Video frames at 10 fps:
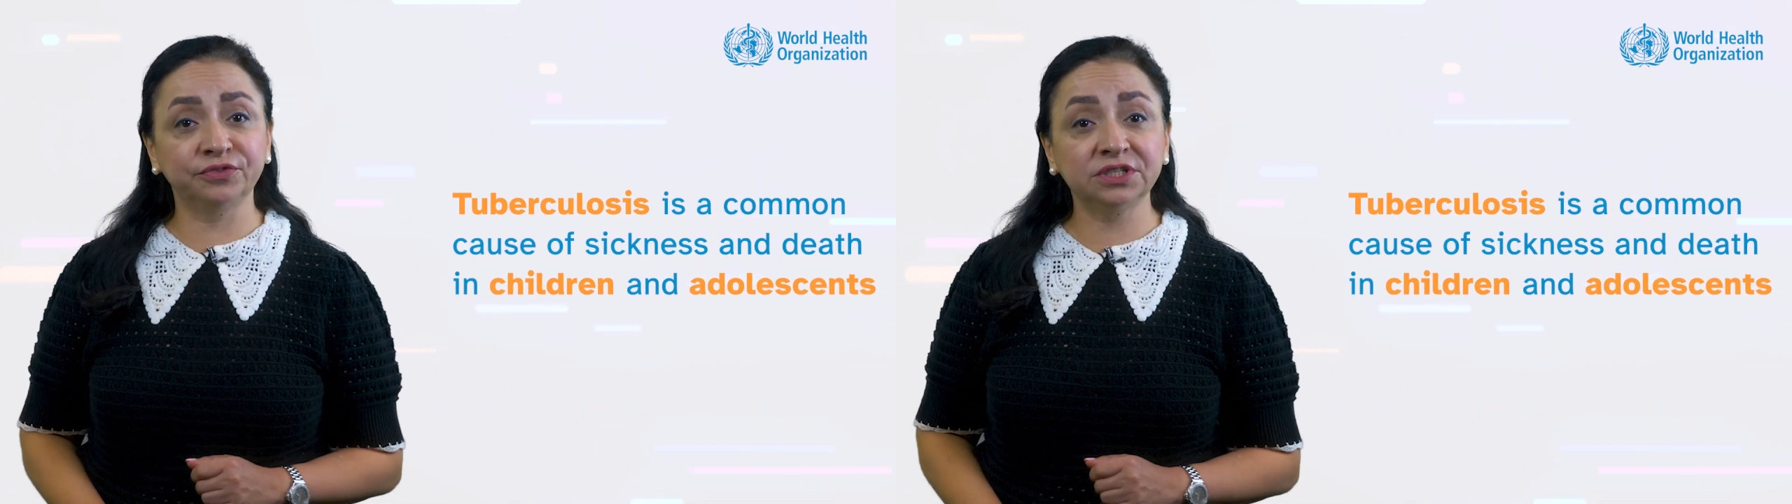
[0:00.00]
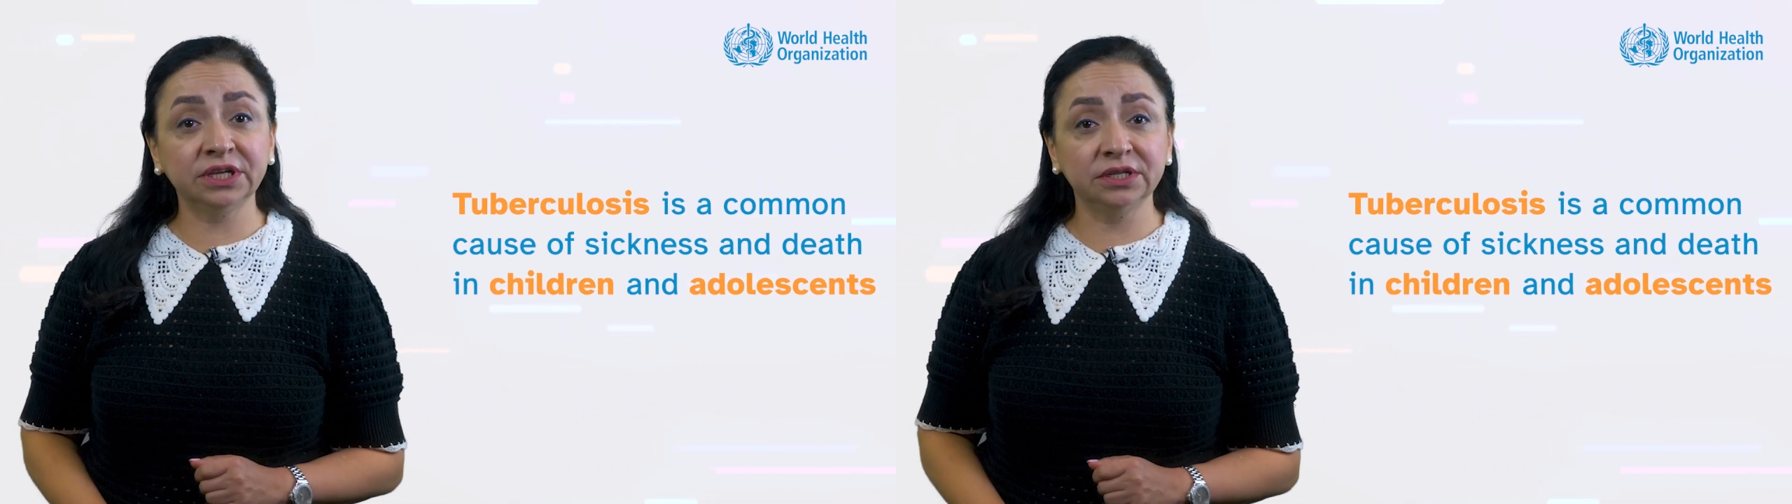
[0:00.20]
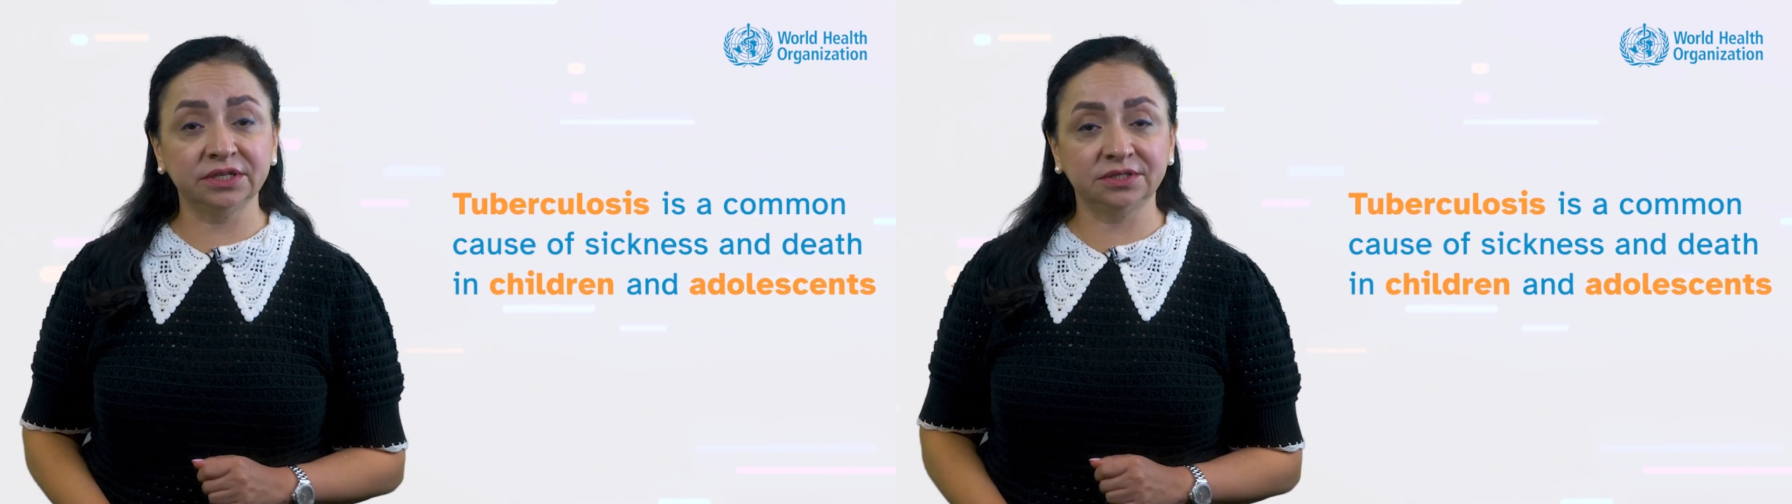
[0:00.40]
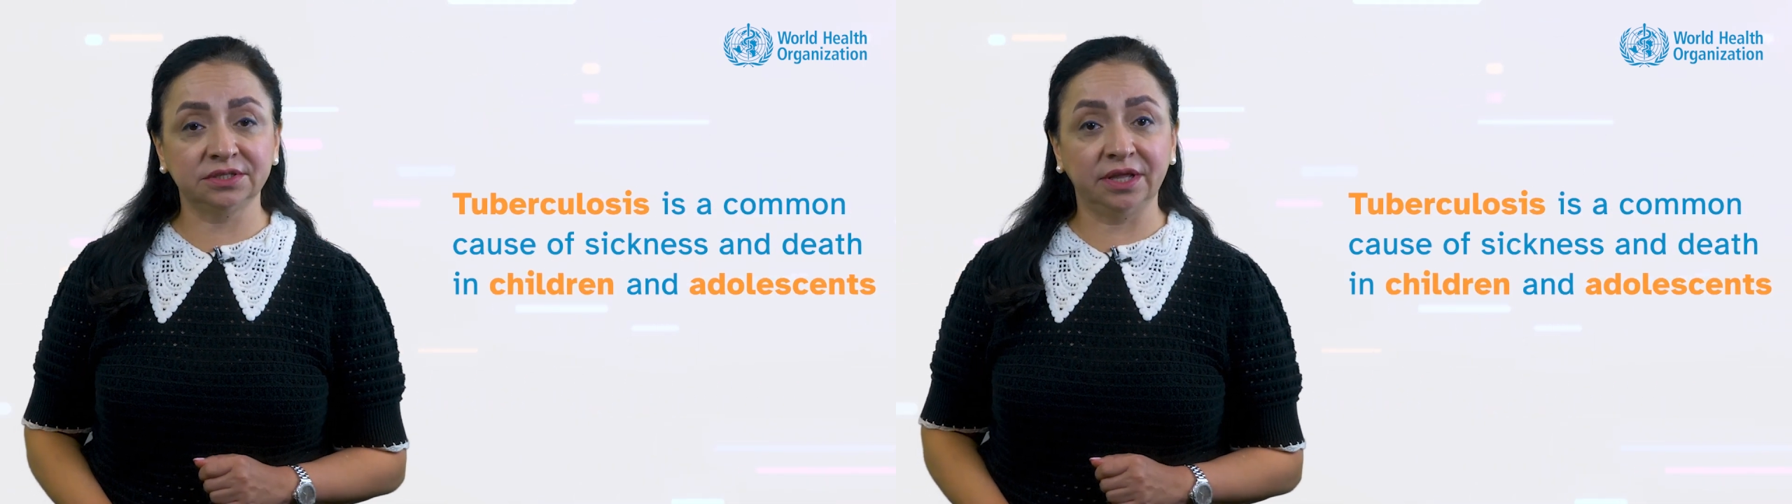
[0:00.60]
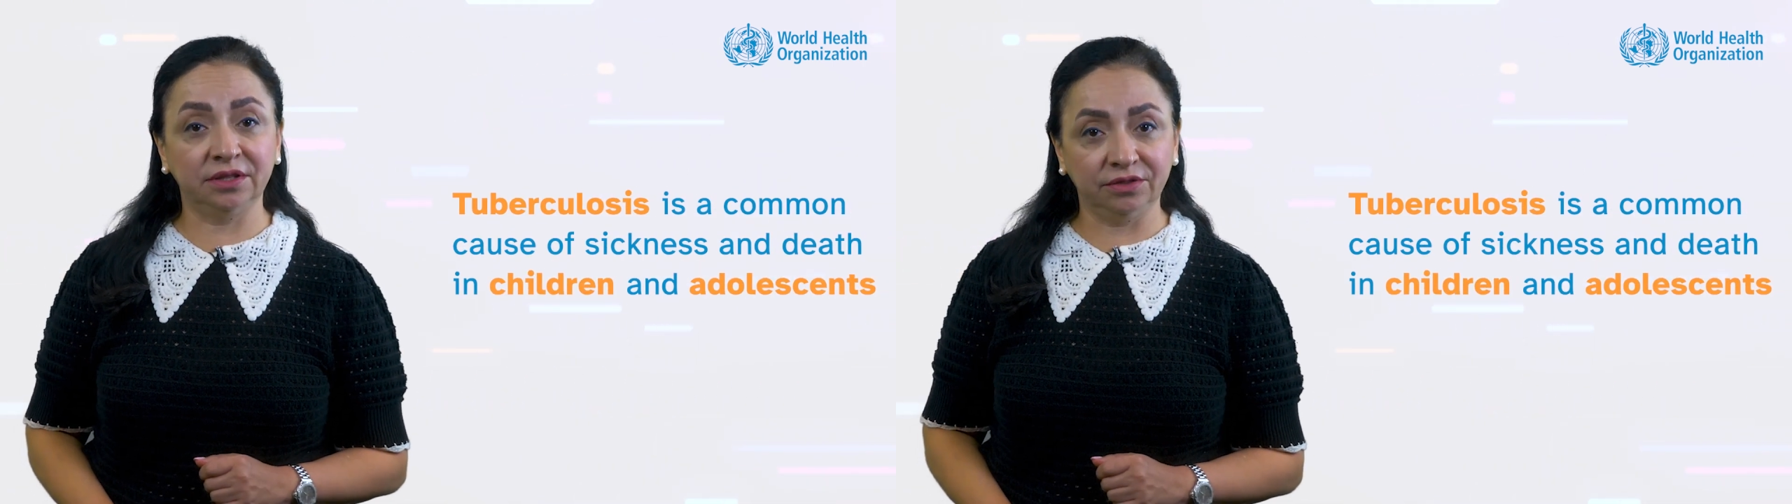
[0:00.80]
sickness
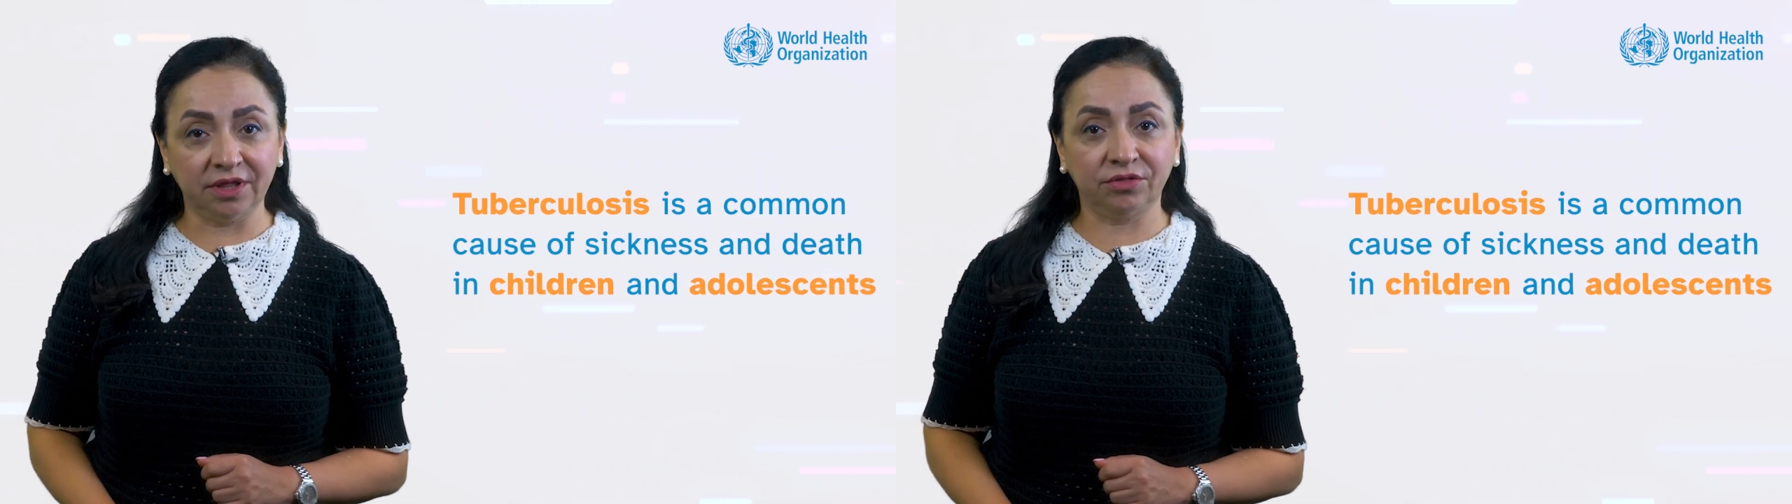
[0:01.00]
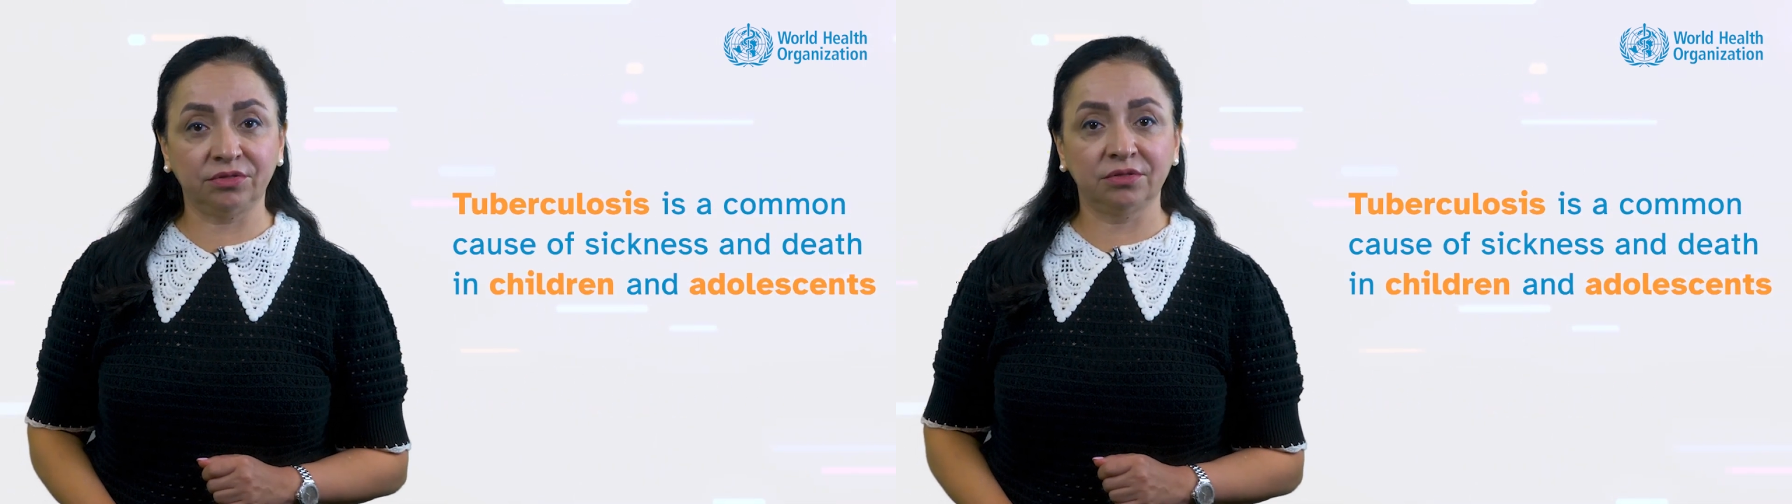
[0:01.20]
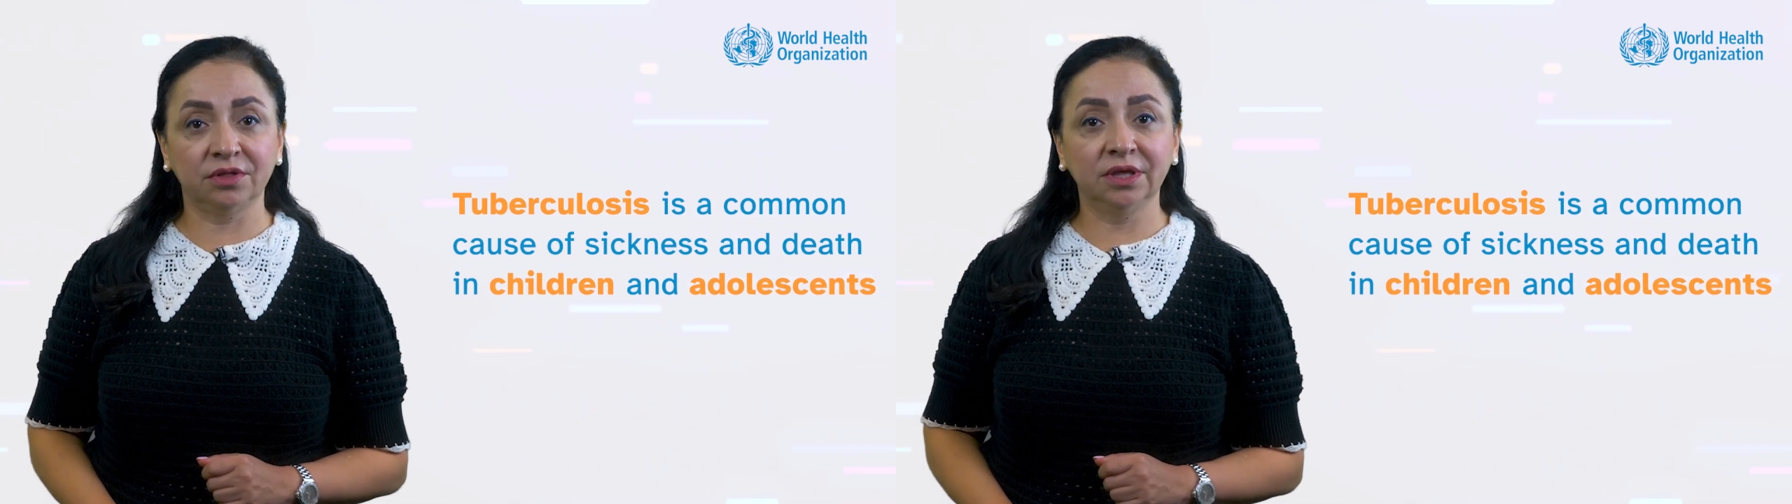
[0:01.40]
and death